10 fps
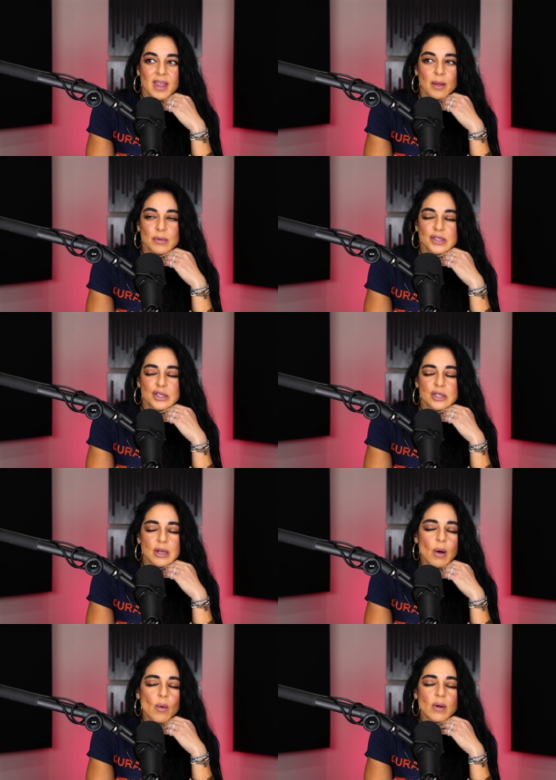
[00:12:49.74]
it was
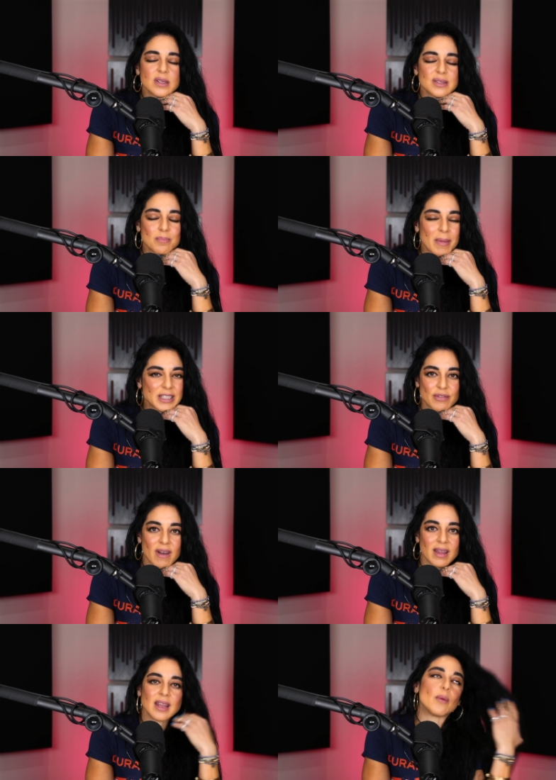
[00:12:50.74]
so much
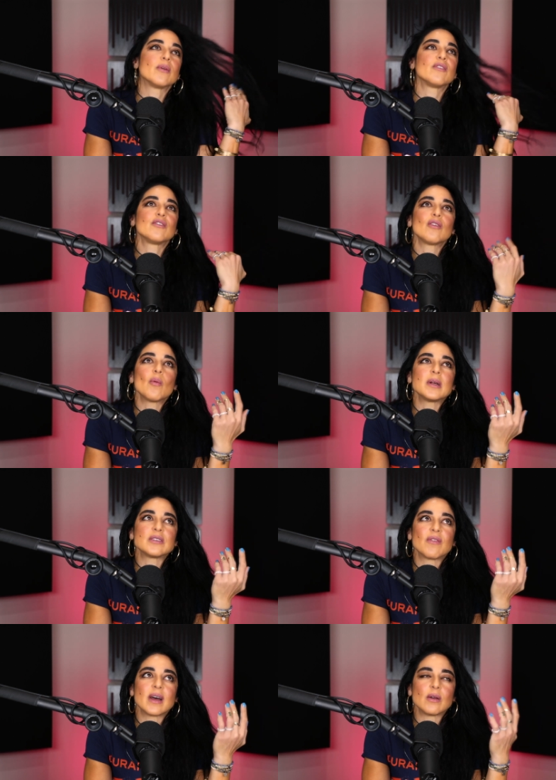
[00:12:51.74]
fun. It was so much
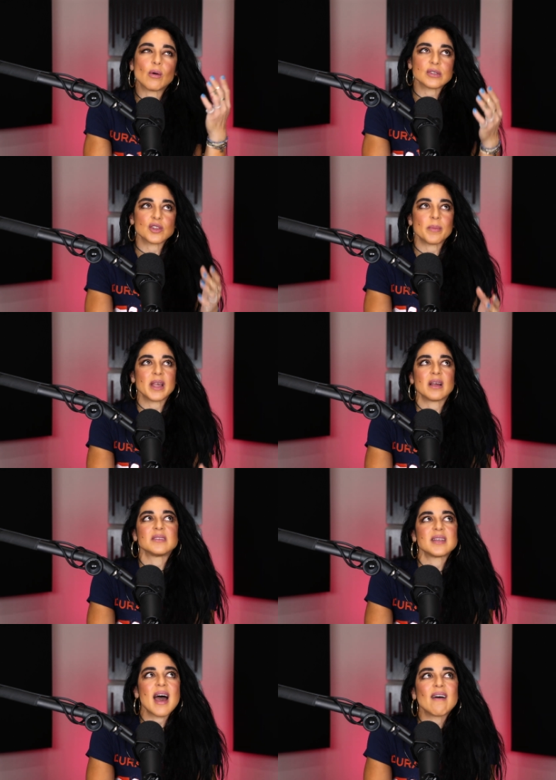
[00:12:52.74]
fun also
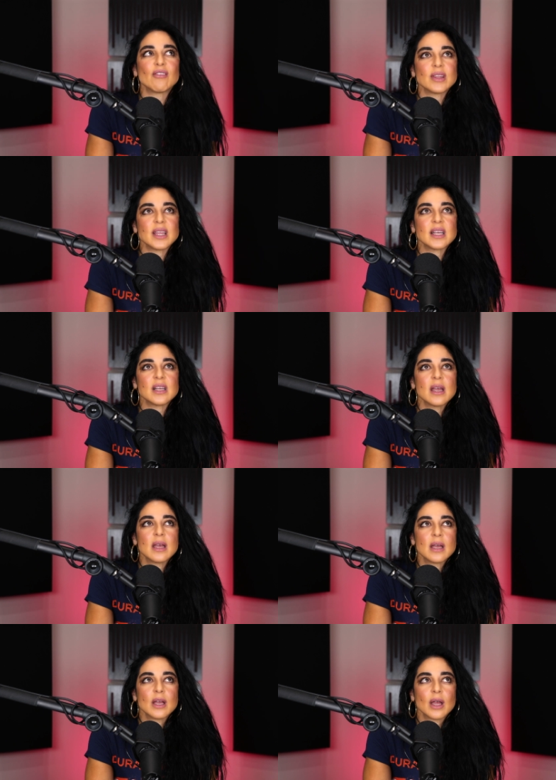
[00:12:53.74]
because everything,
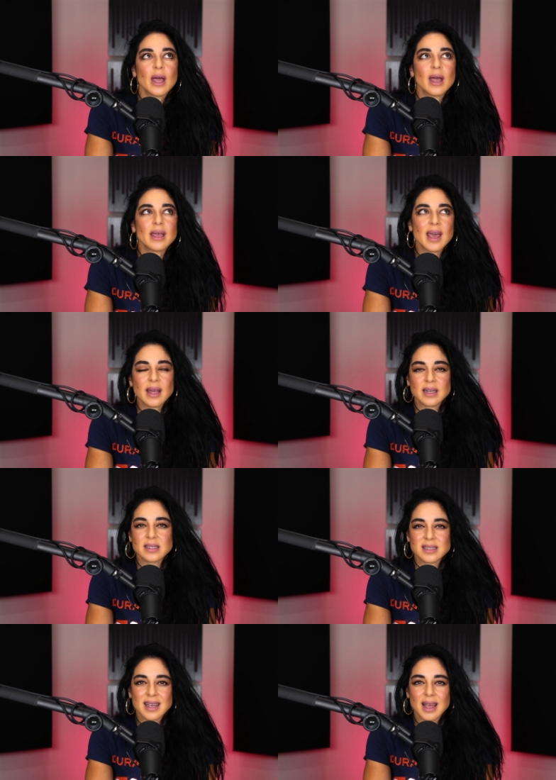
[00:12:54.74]
again,
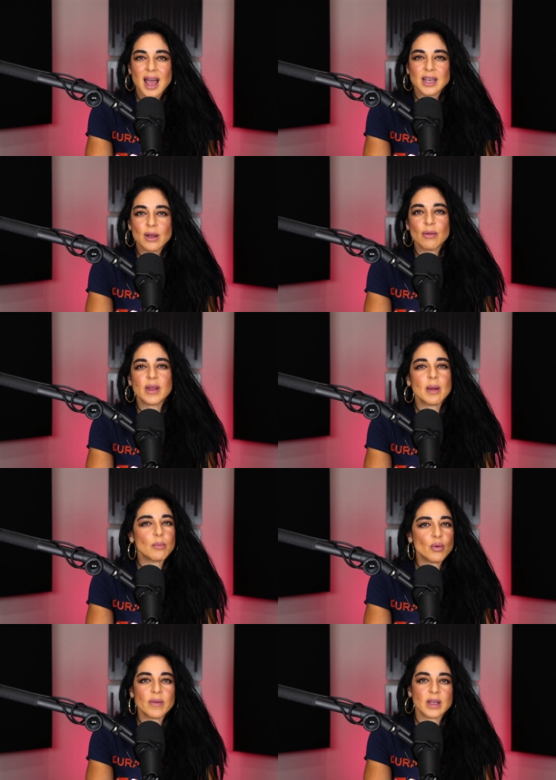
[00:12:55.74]
it's like I know that I'm
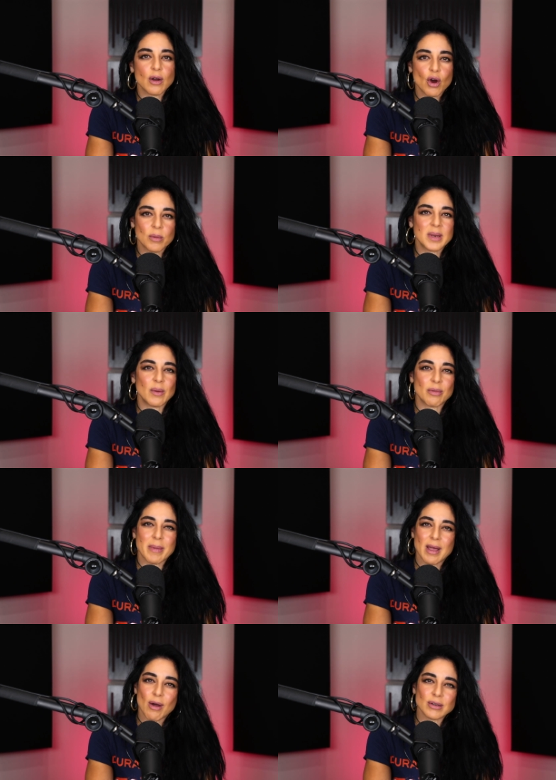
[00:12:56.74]
moving in harmony with
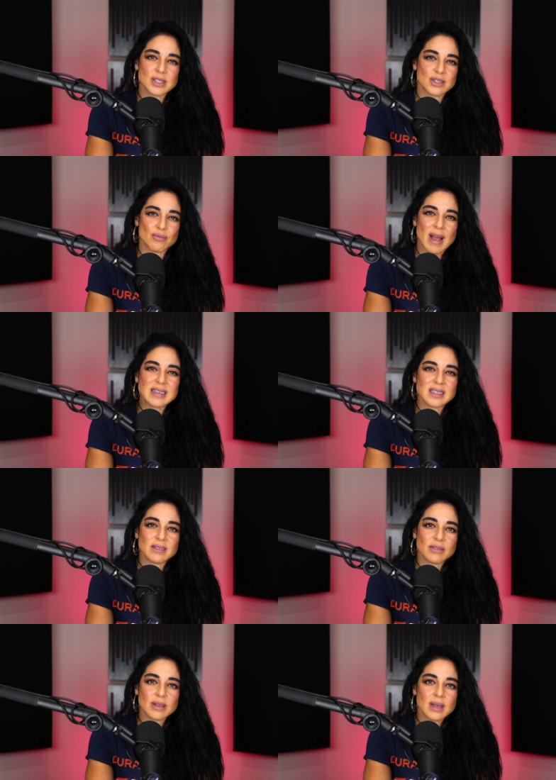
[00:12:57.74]
my heart's
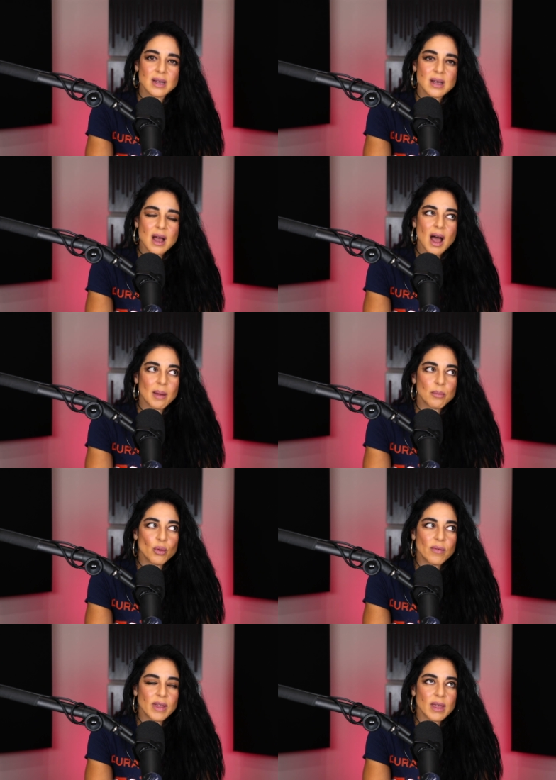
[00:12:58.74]
directive. I'm
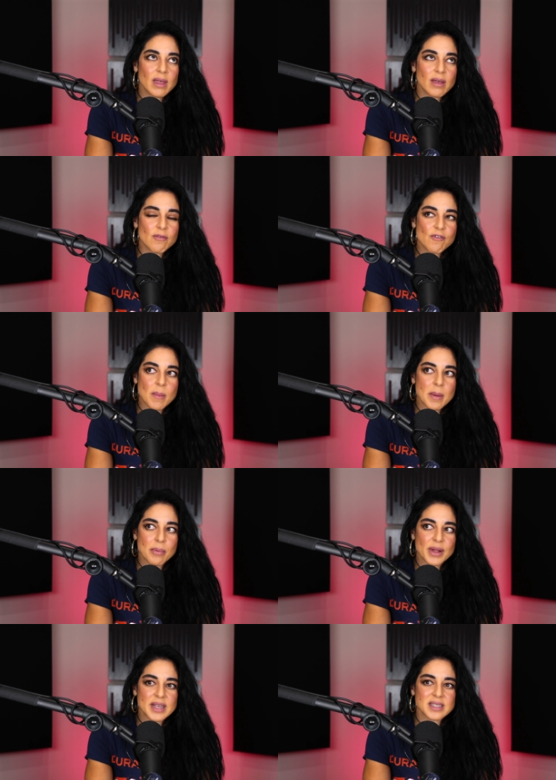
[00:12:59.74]
moving from a
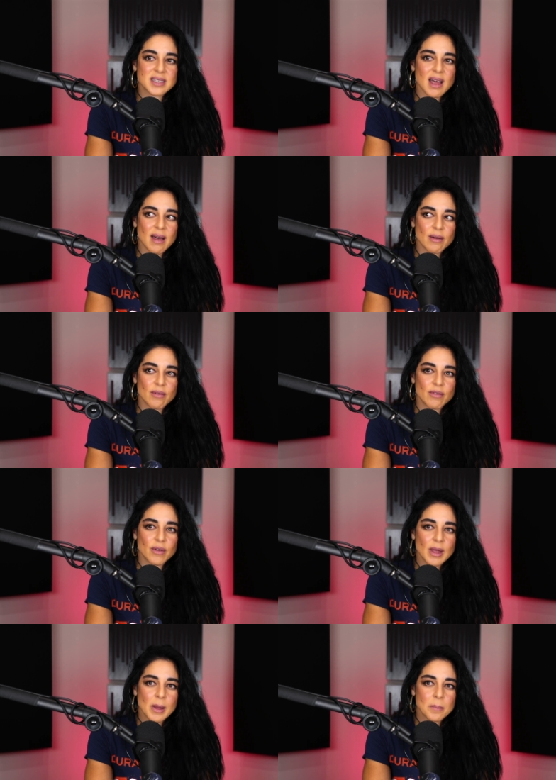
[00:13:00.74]
place of
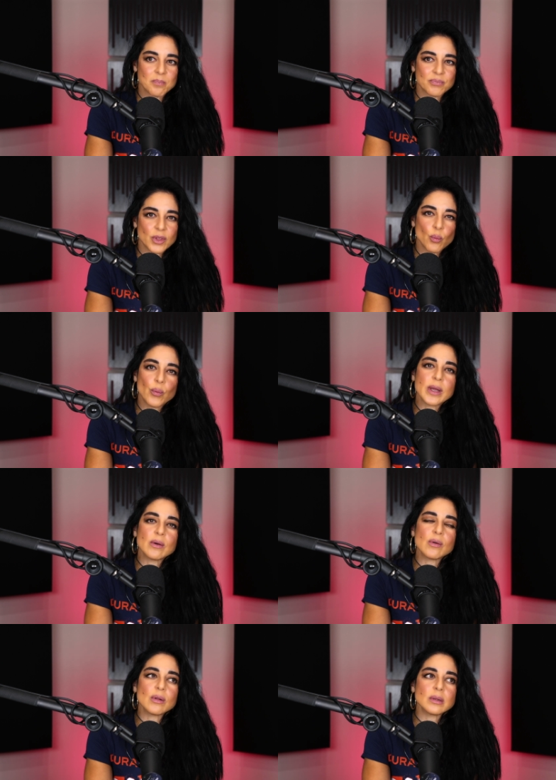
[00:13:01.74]

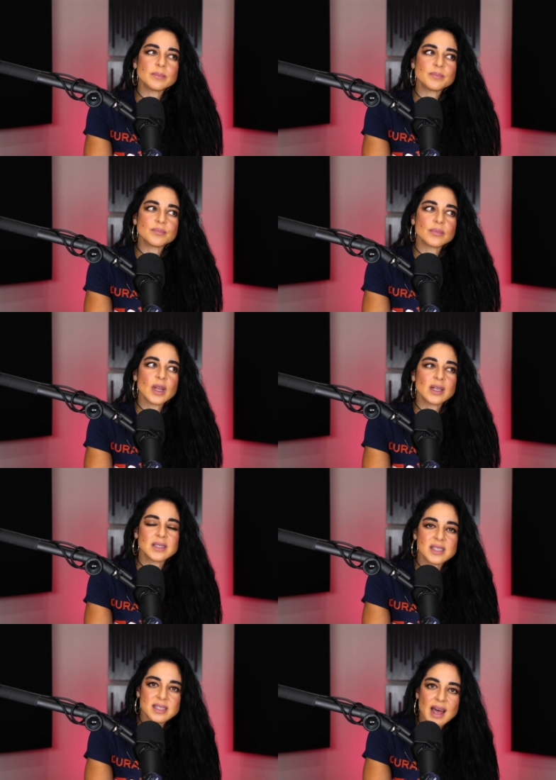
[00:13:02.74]
real
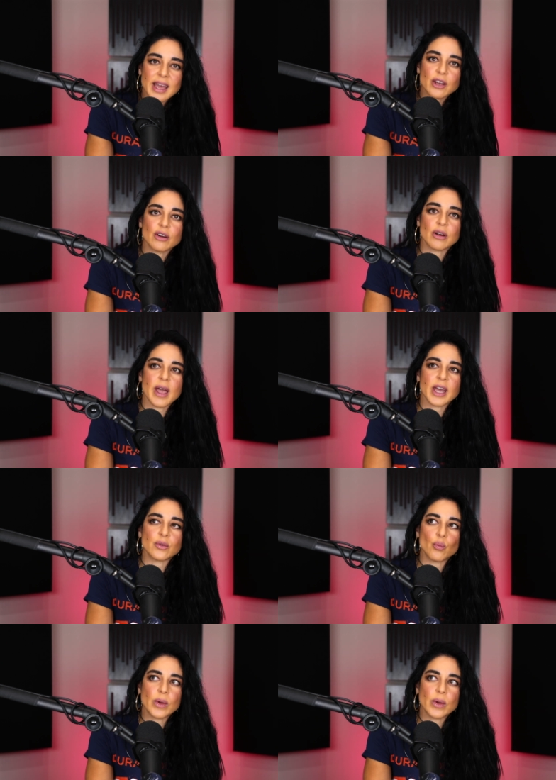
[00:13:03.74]
desire and